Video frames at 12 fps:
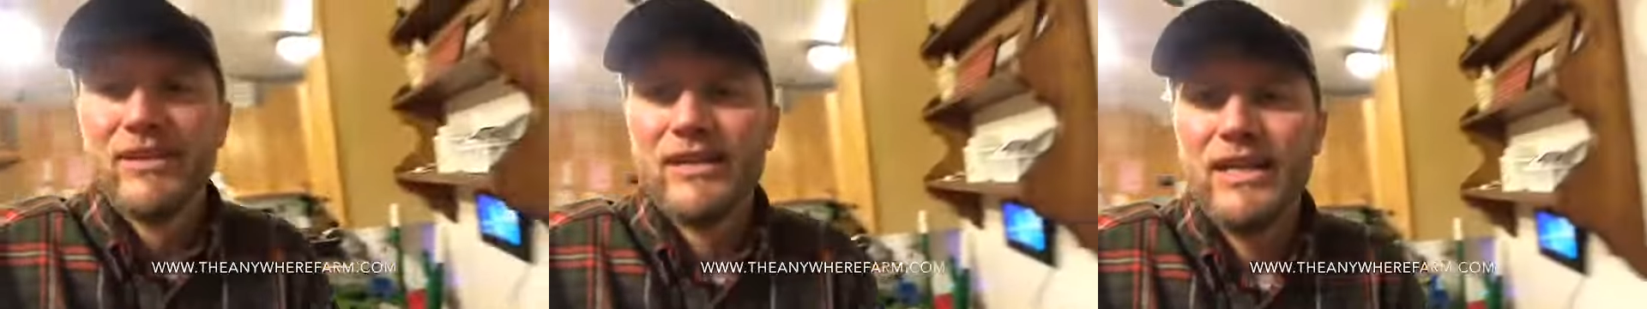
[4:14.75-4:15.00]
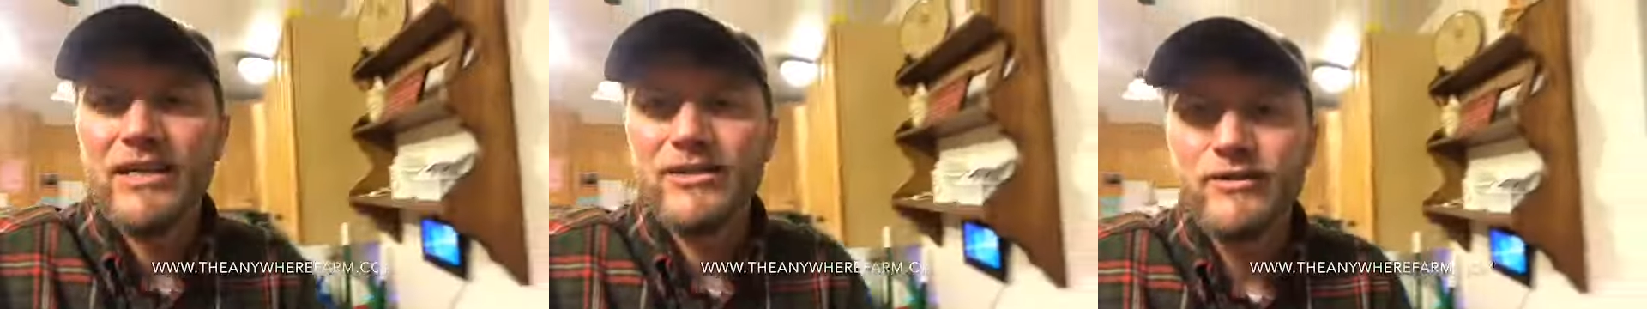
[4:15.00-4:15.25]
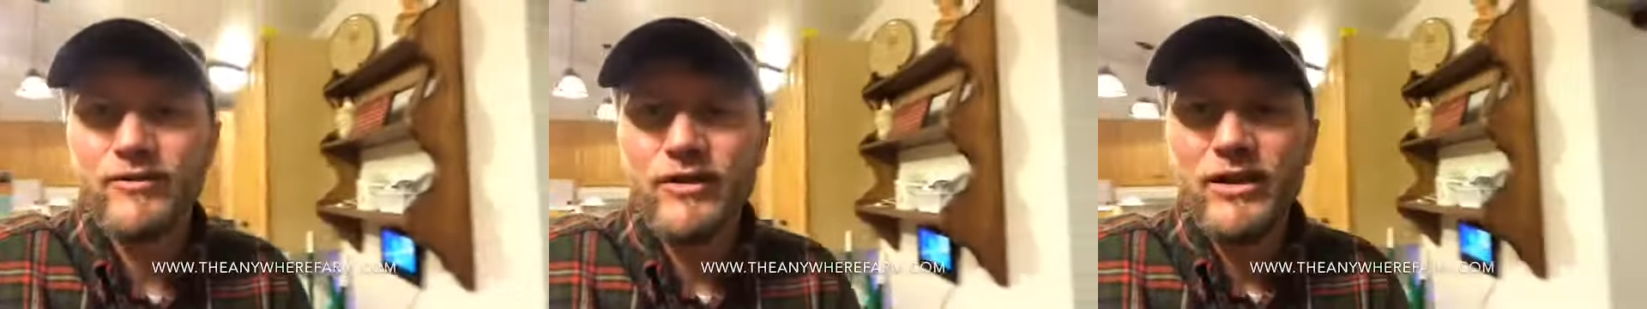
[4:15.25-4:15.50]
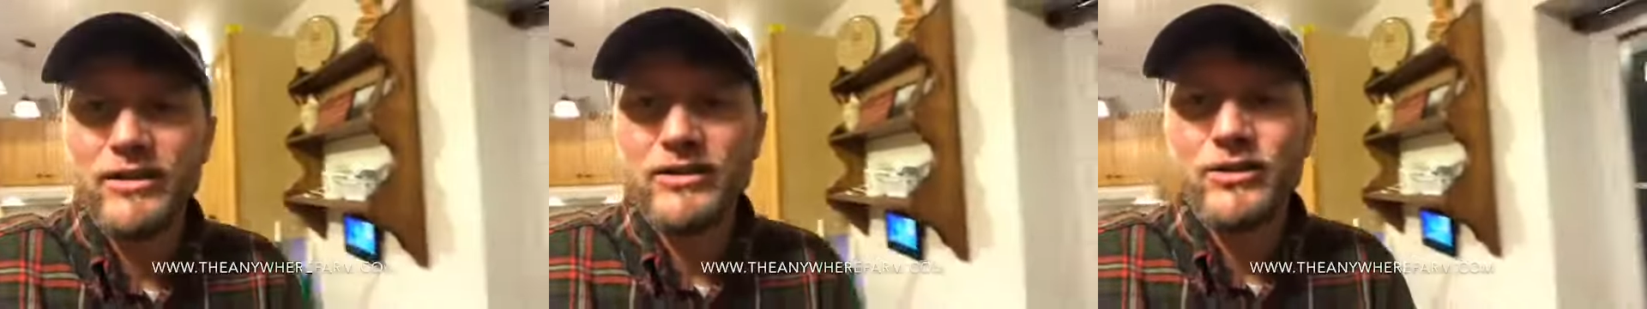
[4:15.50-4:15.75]
Lots of
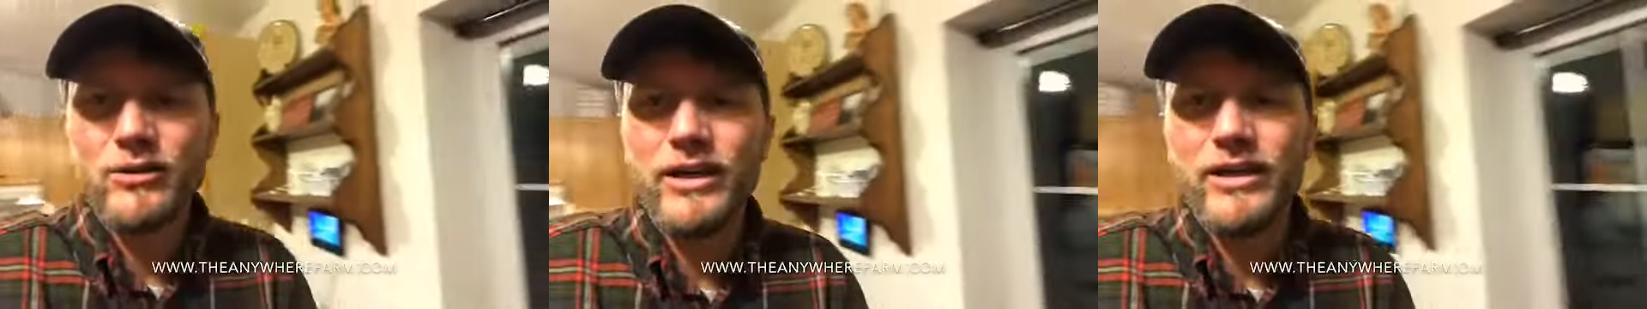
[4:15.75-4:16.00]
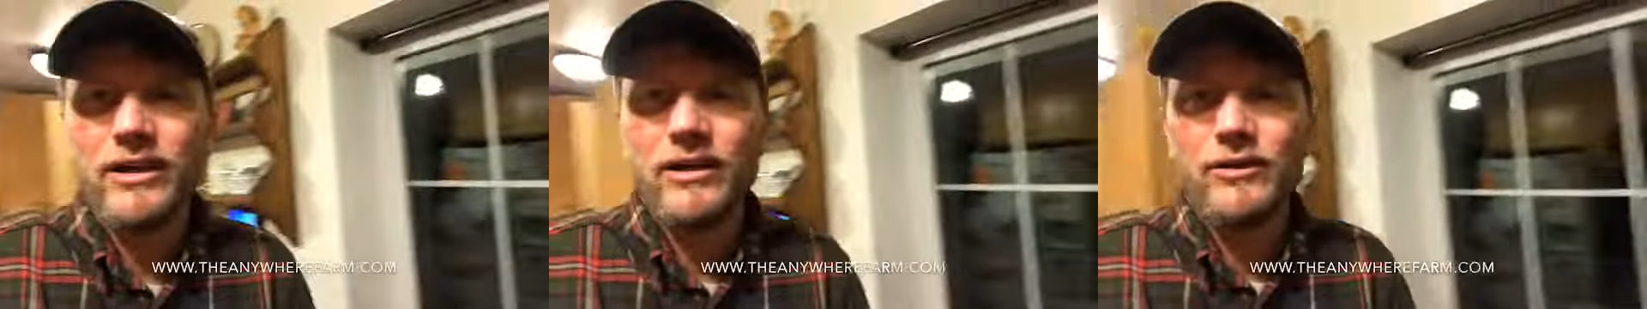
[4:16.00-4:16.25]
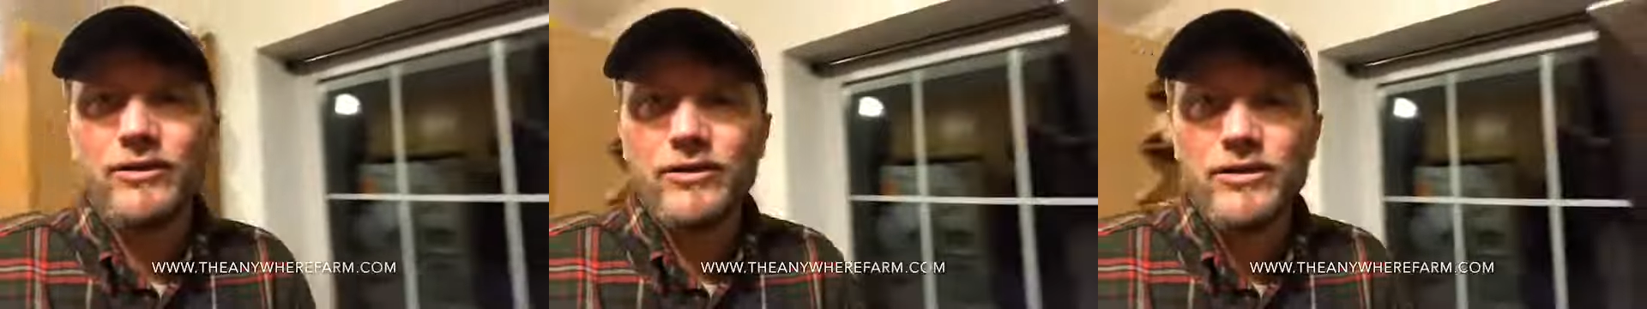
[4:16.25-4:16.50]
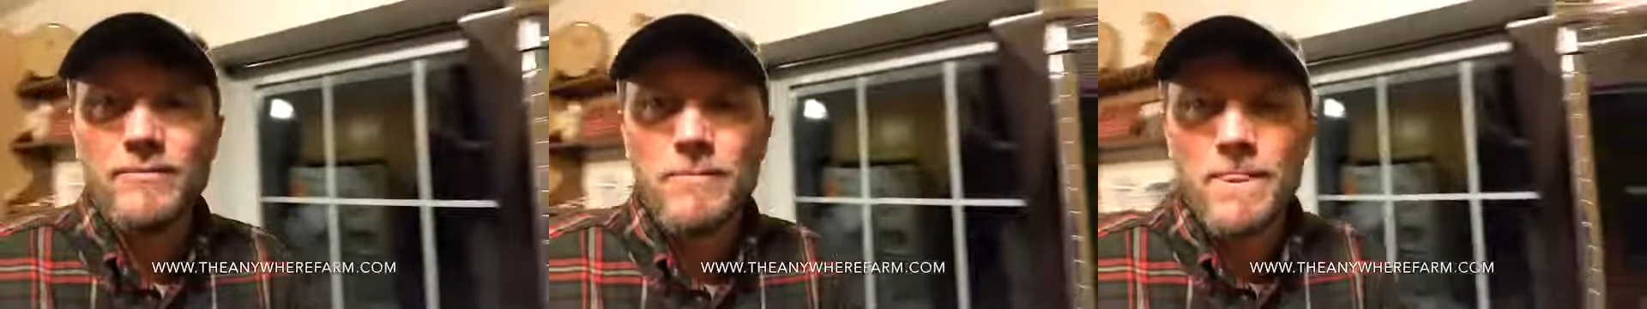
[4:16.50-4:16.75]
fun, great health.